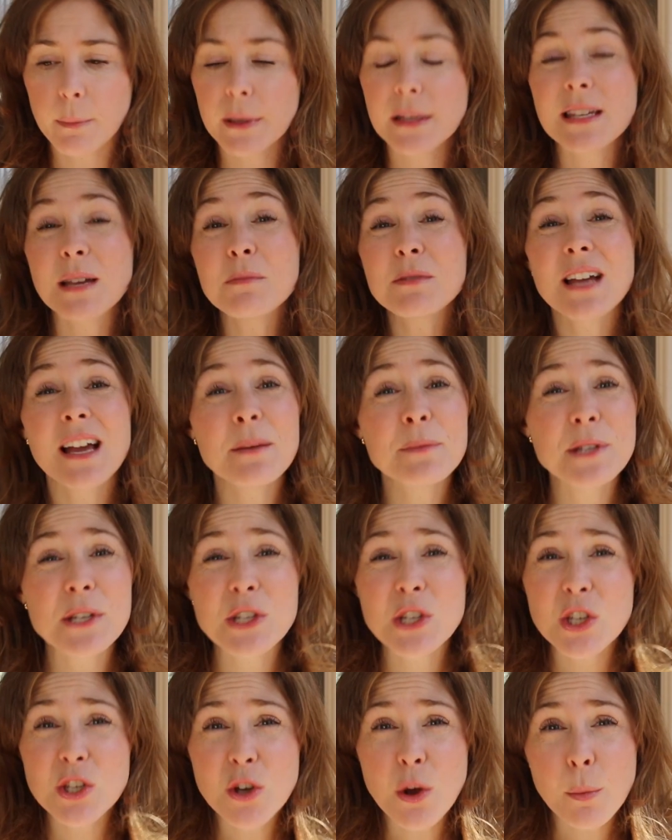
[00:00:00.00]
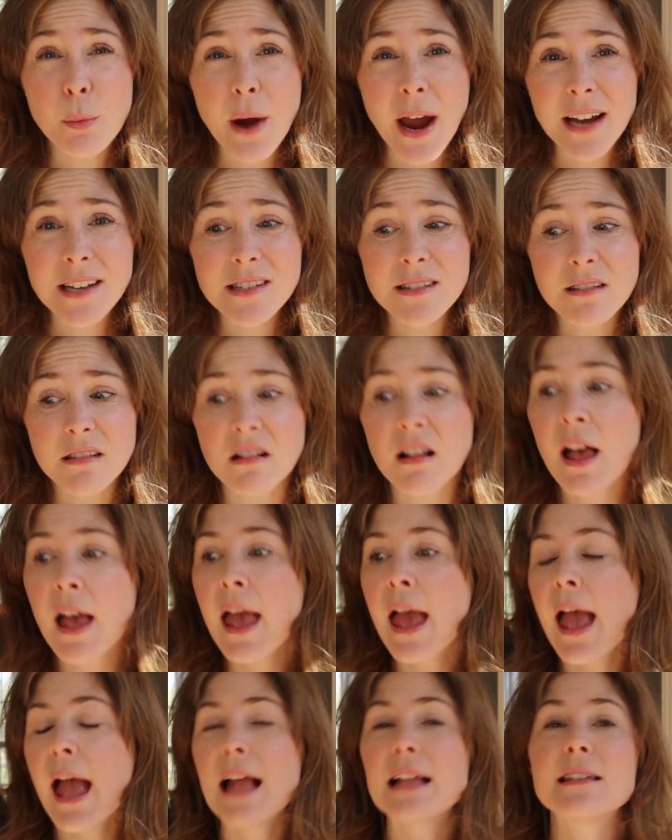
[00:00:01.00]
But sometimes it's just not practical,
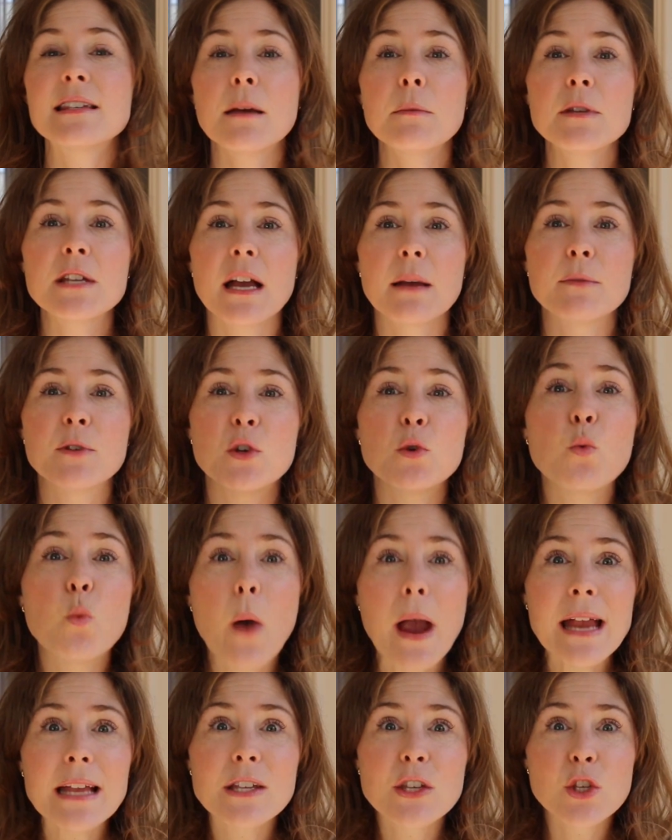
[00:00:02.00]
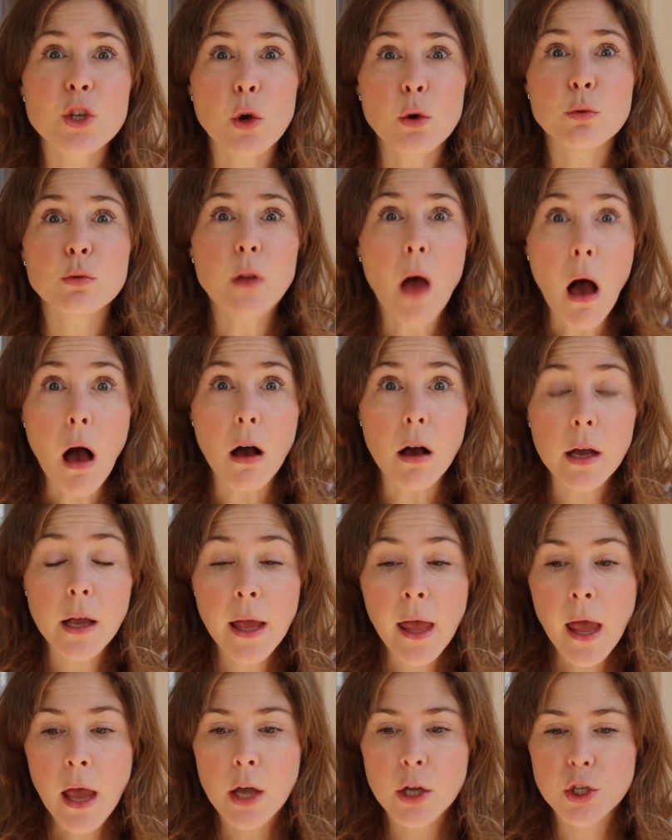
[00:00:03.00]
and sometimes you wait so
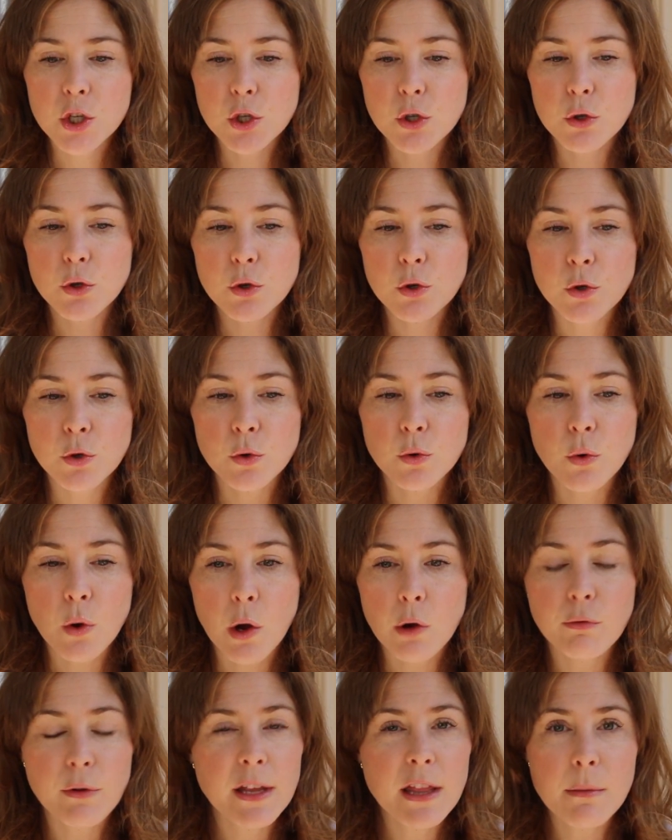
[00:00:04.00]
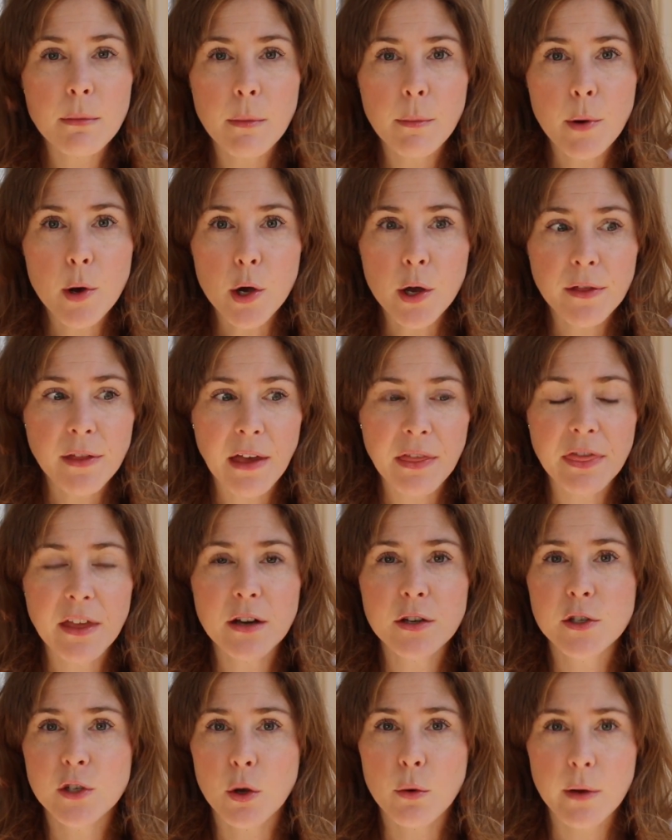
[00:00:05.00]
long to read them a book that
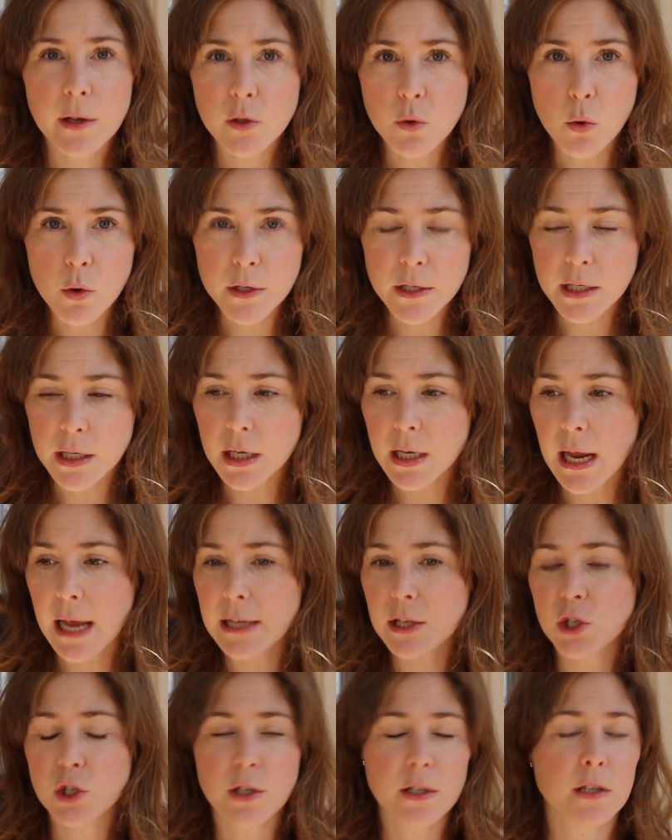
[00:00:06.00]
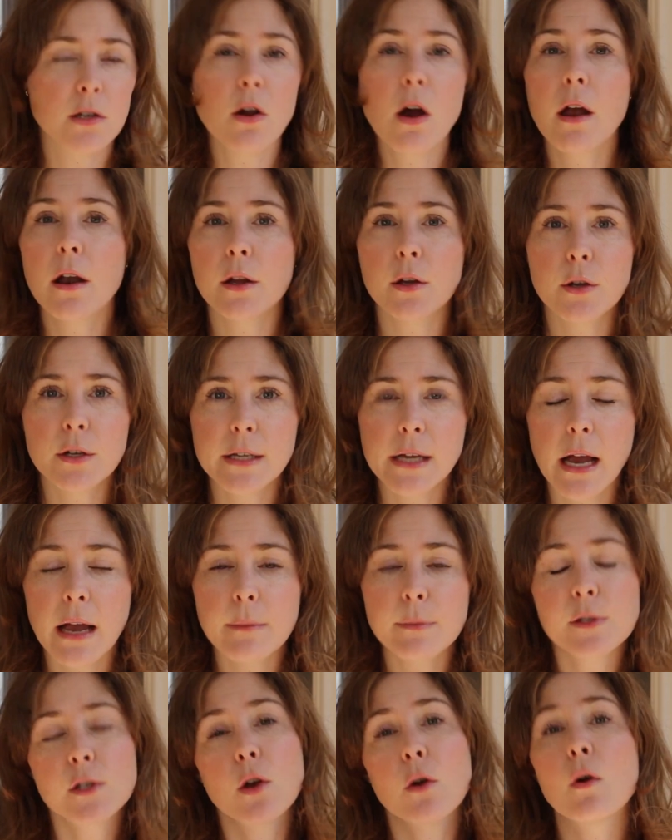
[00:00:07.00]
they're so exhausted, it's just not a good
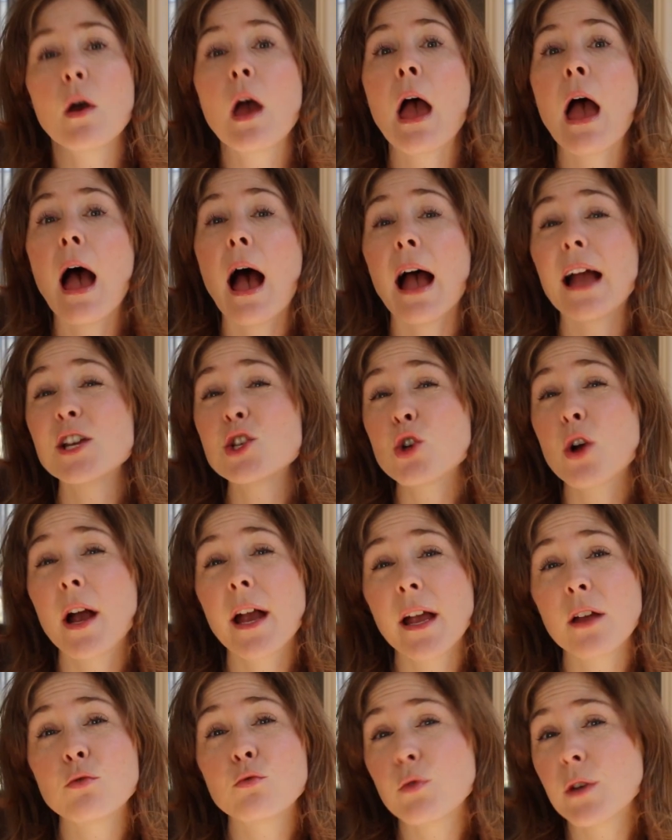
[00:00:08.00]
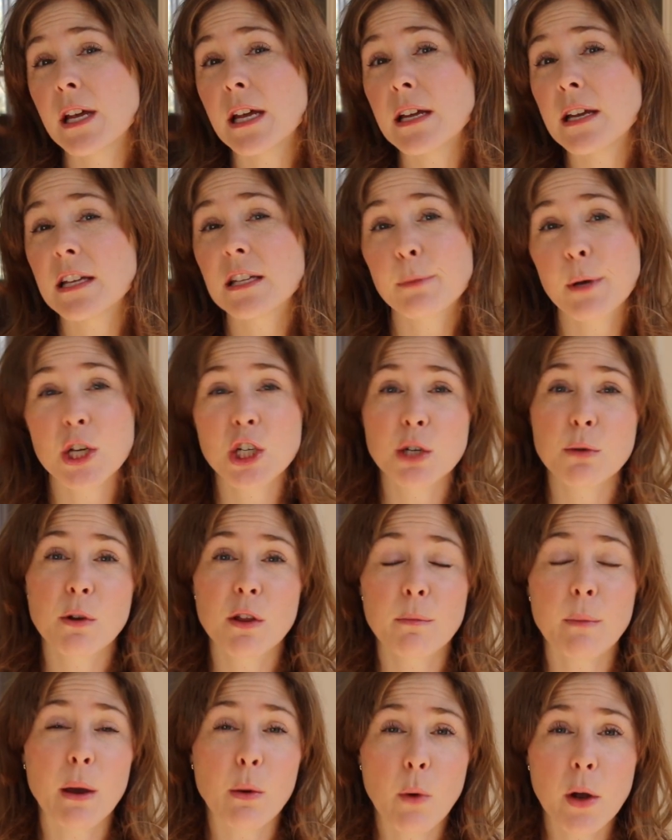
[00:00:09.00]
time. So I try and read, especially
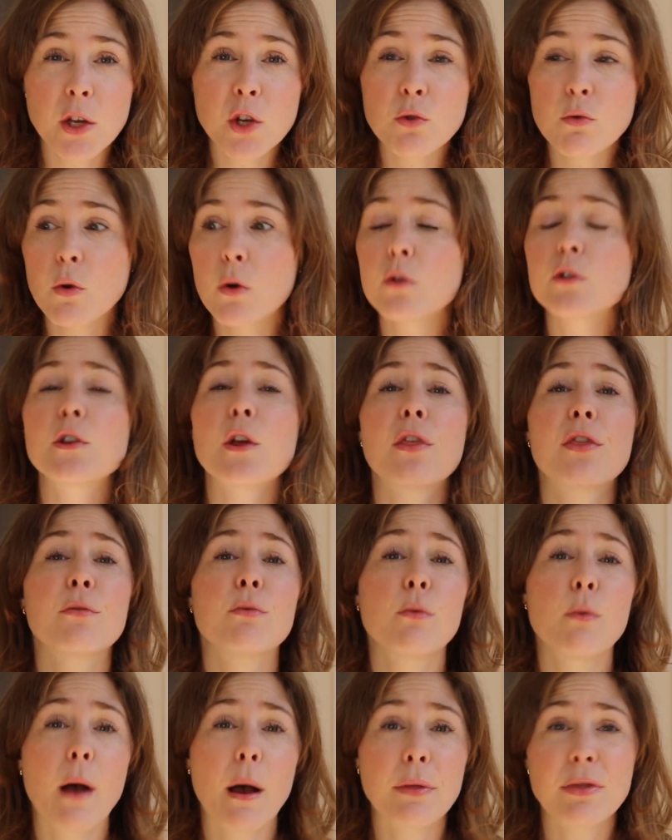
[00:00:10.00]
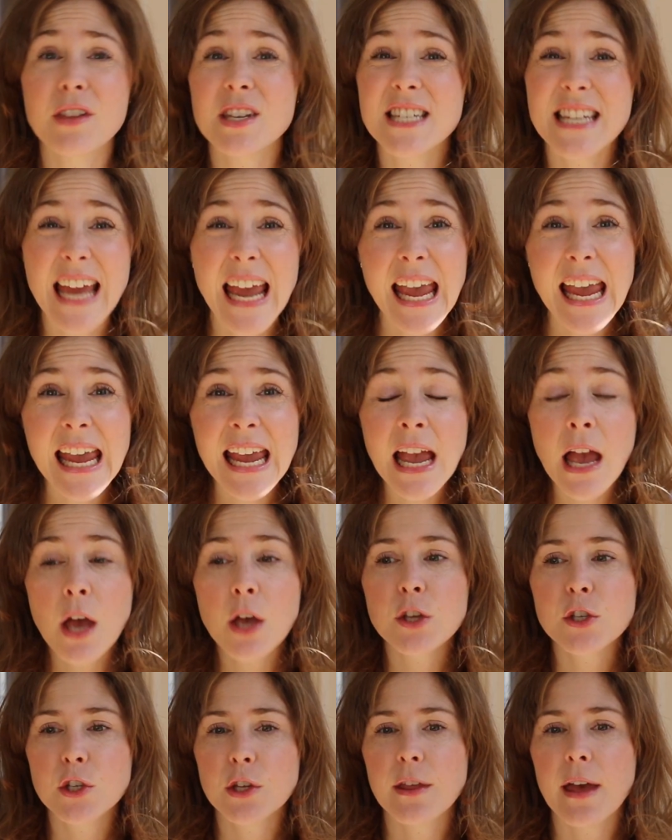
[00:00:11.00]
with my 1-year-old, throughout the day,
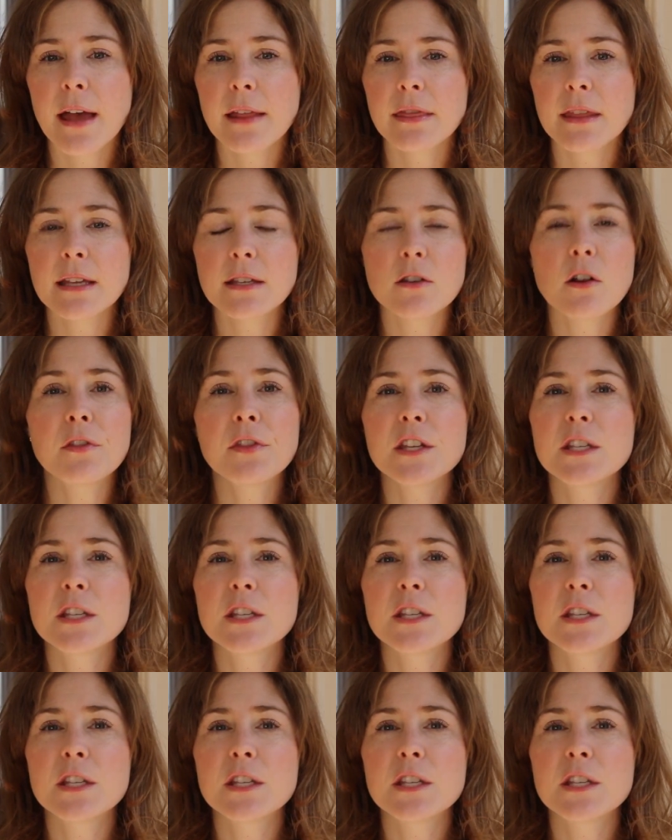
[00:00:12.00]
so that there's not